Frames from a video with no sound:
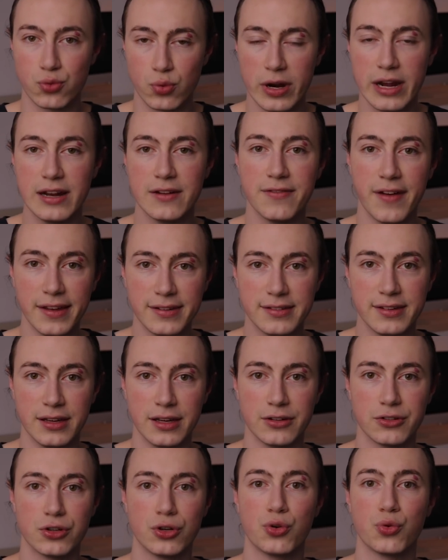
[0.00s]
reinvesting
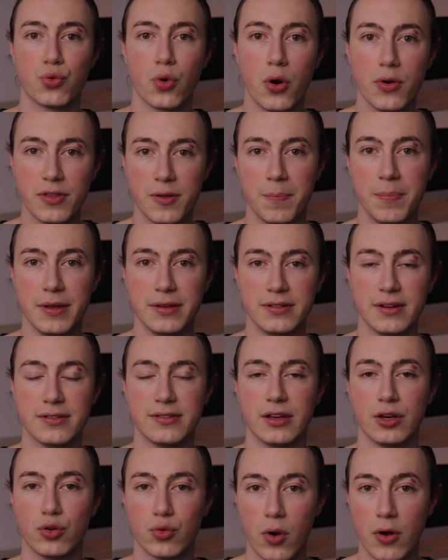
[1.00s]
it to grow the
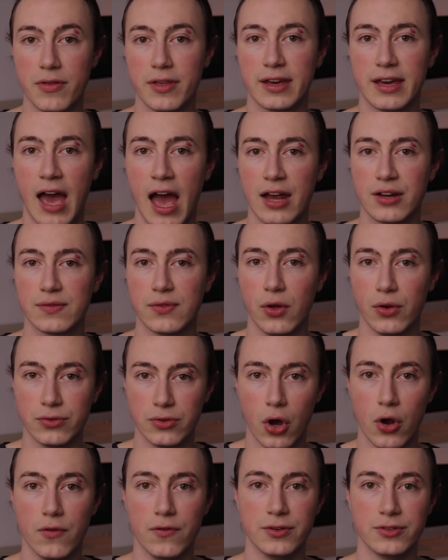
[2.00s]
business and grow the cash flows
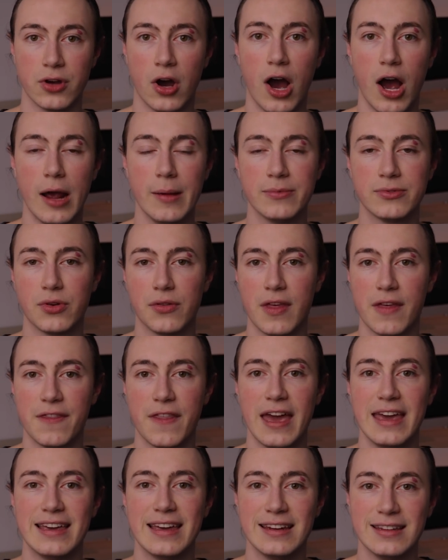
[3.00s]
over time so that
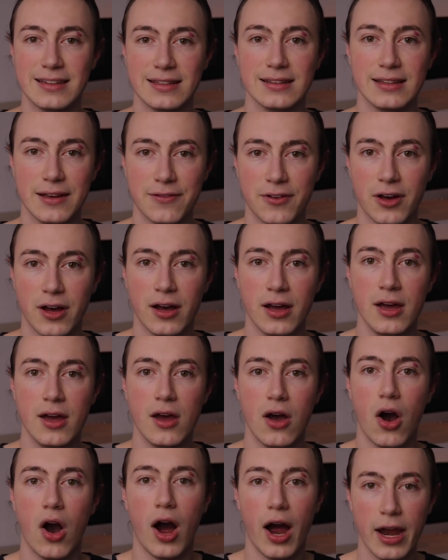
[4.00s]
they can deliver
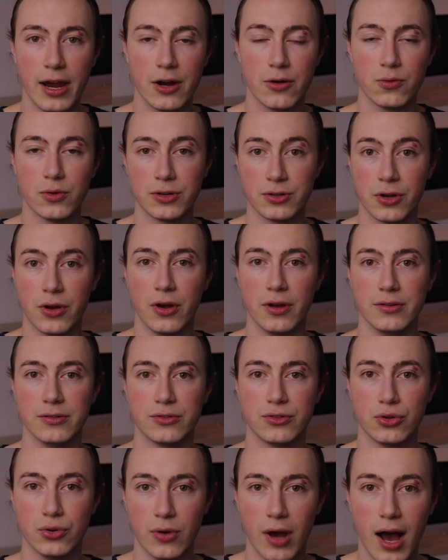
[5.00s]
higher returns
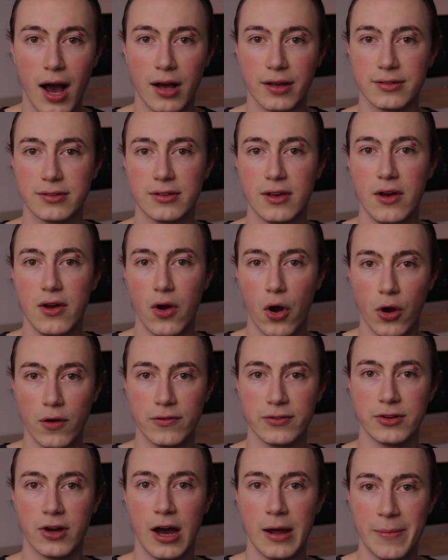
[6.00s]
to us
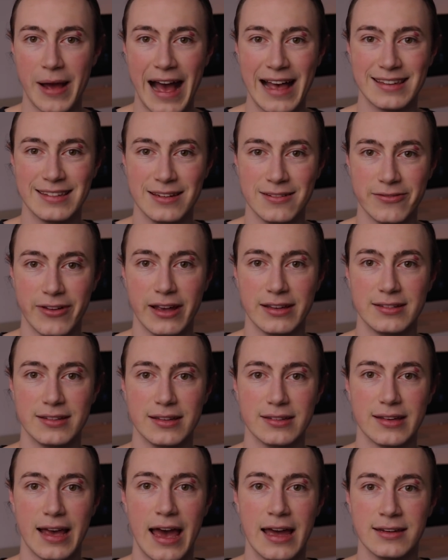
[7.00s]
over time as
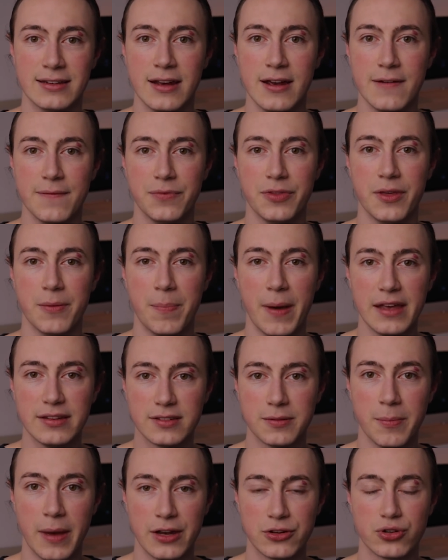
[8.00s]
investors. And the
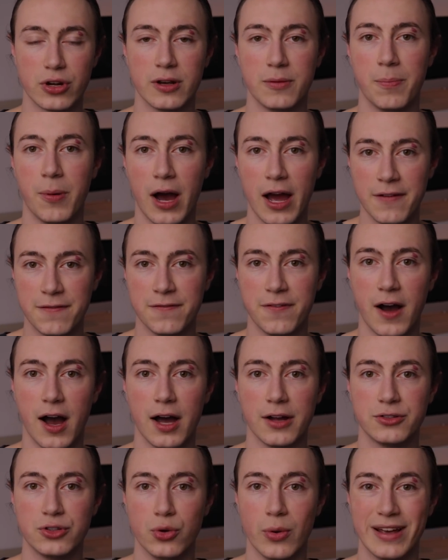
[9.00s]
best metric by
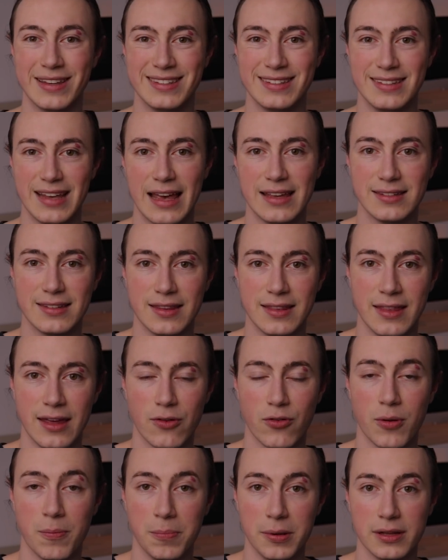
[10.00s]
far to assess
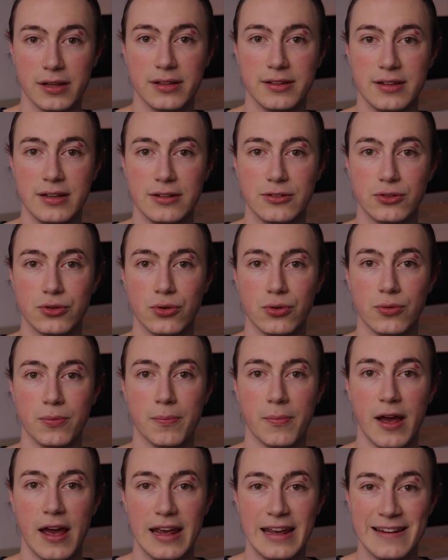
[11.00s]
their ability to
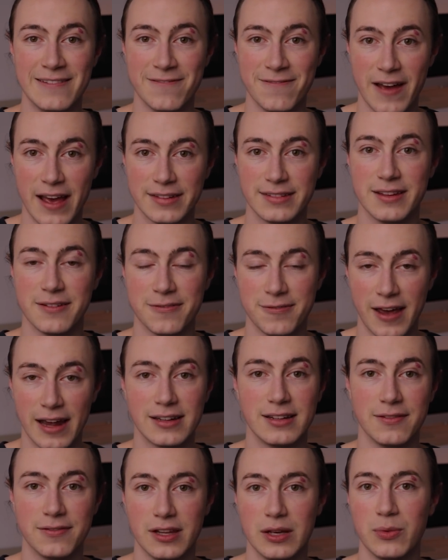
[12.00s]
invest
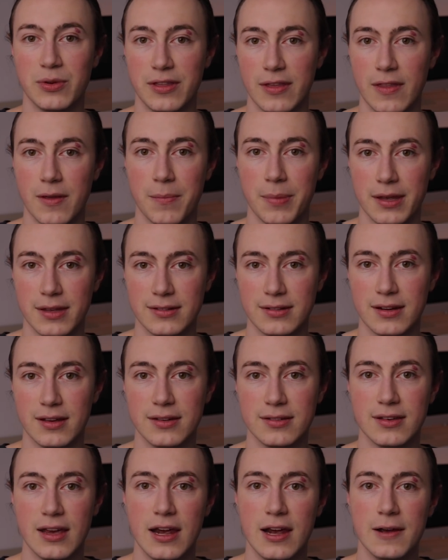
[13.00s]
effectively within the
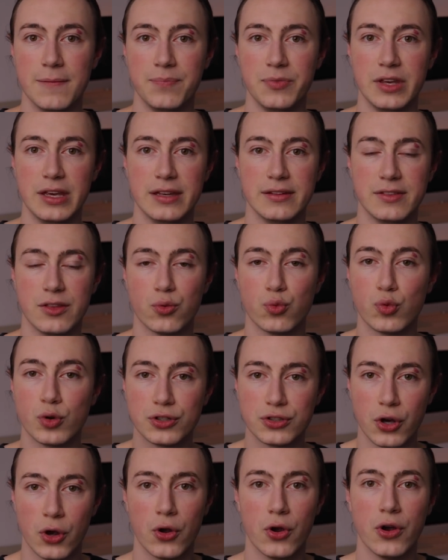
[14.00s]
business is the
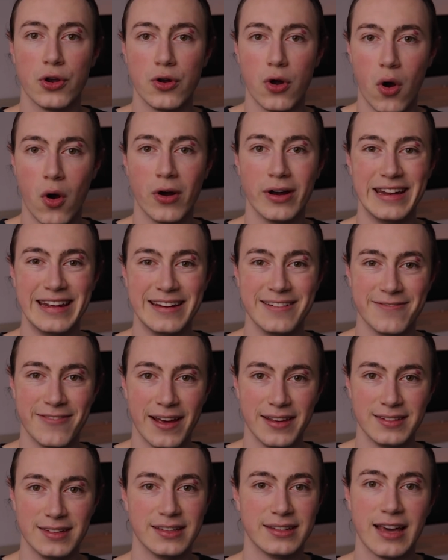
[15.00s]
return on
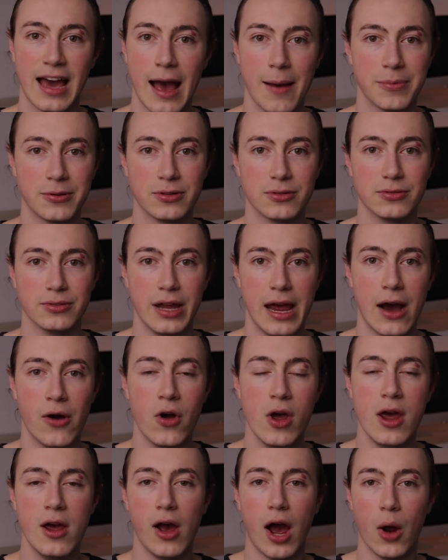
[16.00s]
invested capital. Now,
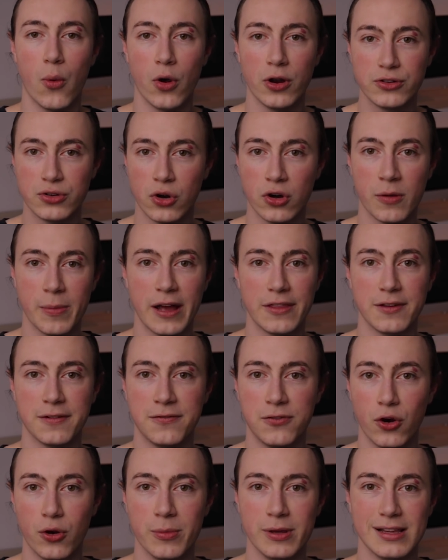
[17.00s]
I won't talk about the
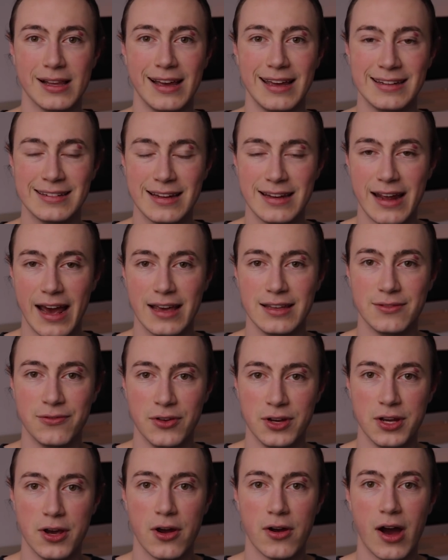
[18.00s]
formula in today's
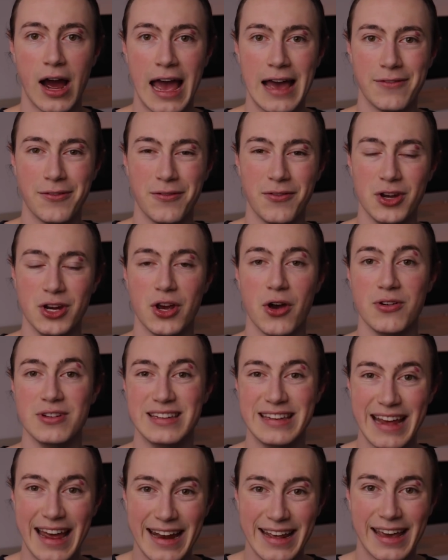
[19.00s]
video. I have a video
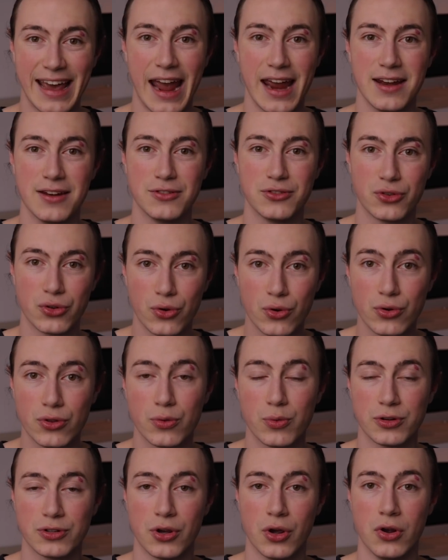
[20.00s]
dedicated to the
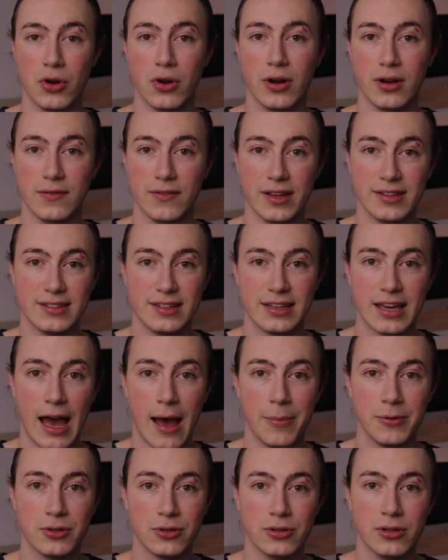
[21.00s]
return on invested
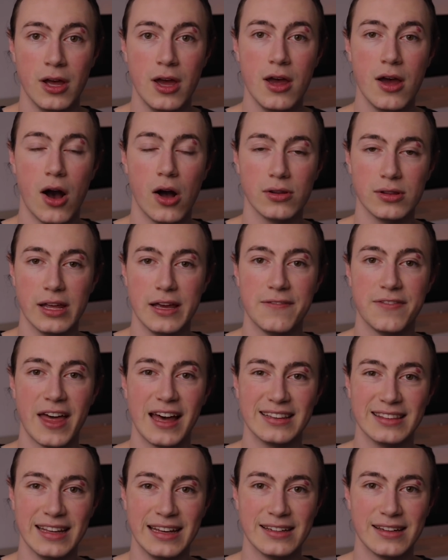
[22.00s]
capital. I'll leave
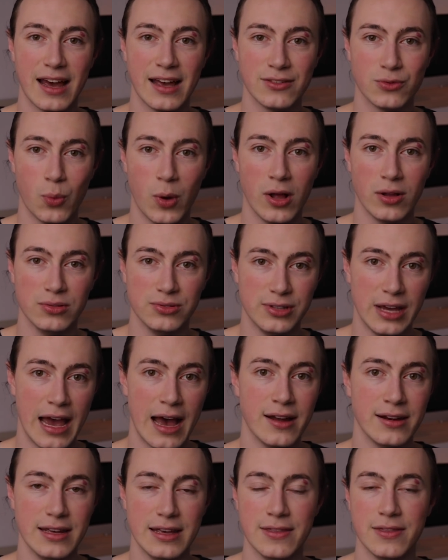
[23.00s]
that linked as well
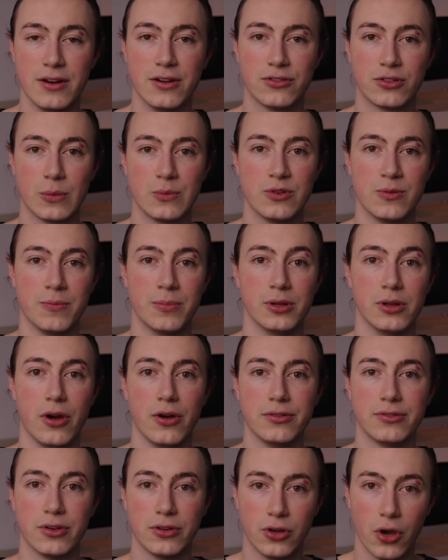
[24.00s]
down in the description
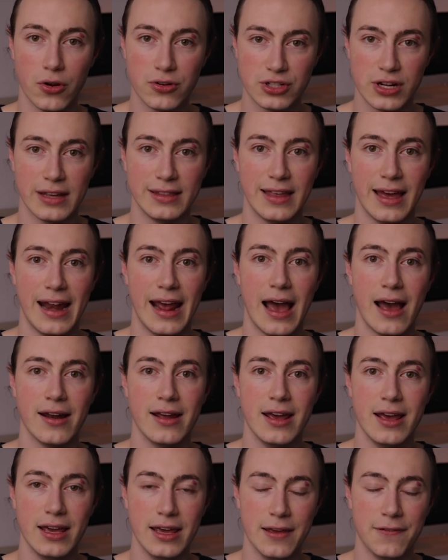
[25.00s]
below, so go check that out
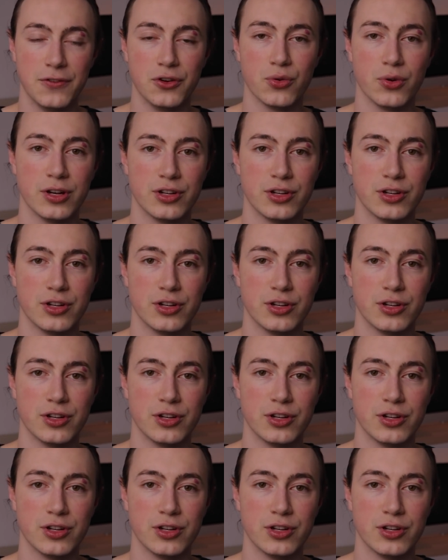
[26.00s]
if you're